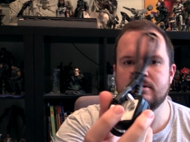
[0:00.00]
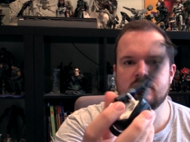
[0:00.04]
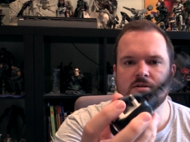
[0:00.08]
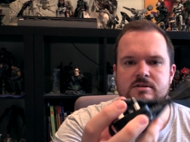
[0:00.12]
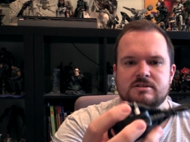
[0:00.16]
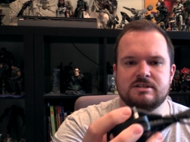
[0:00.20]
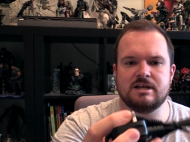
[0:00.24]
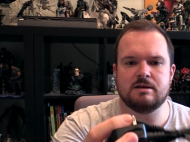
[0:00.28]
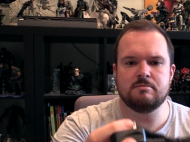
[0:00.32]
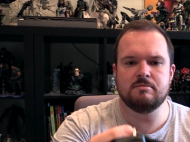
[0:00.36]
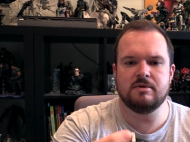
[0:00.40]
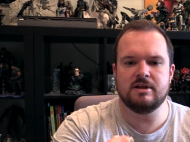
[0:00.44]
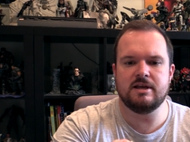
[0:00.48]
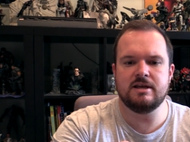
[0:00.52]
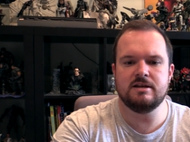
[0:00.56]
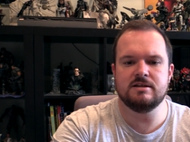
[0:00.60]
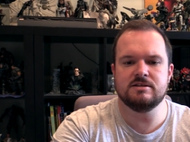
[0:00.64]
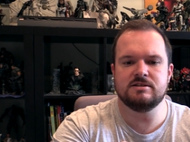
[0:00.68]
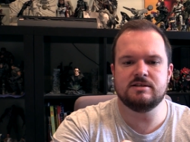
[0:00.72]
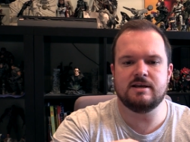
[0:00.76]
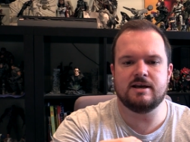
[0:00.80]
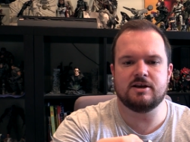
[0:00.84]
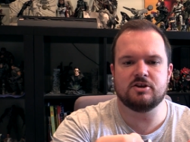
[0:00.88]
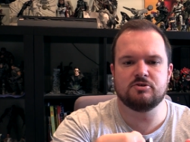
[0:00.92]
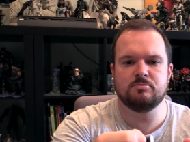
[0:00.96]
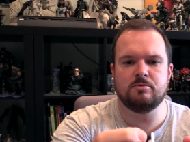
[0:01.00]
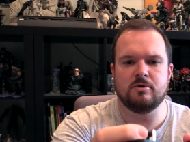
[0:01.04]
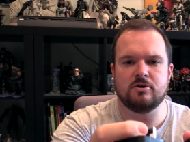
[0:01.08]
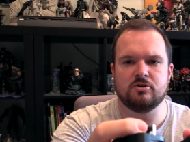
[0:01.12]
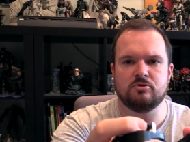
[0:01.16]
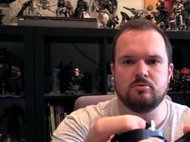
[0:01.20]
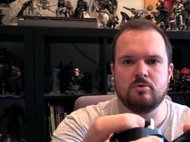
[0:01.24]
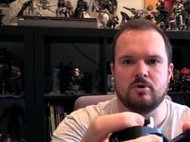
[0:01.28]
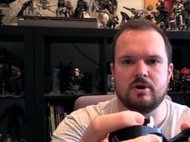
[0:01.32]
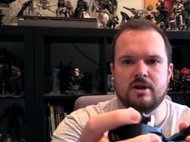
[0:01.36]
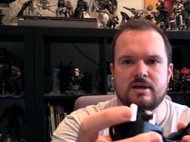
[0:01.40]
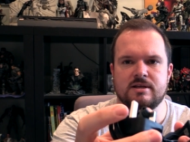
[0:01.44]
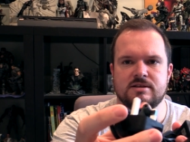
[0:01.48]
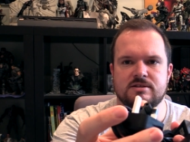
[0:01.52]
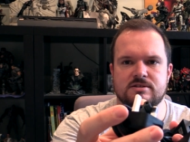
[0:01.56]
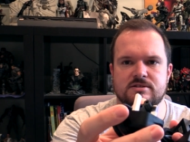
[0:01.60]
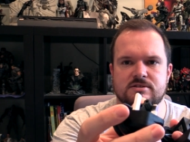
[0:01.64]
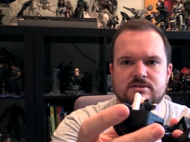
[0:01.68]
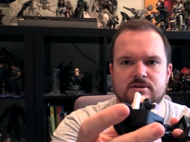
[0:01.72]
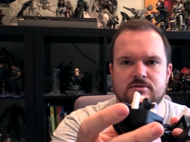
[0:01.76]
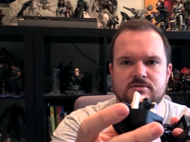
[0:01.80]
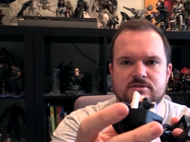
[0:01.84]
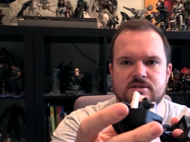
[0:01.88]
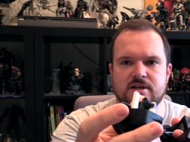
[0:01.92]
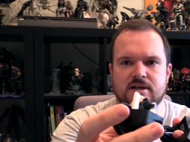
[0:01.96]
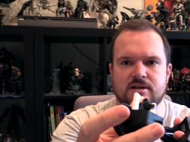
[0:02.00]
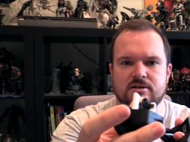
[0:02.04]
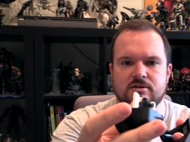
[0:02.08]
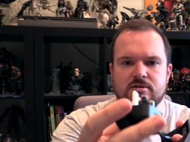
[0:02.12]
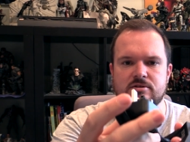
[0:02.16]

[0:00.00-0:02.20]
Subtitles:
same lead as the Xbox One S, so it's that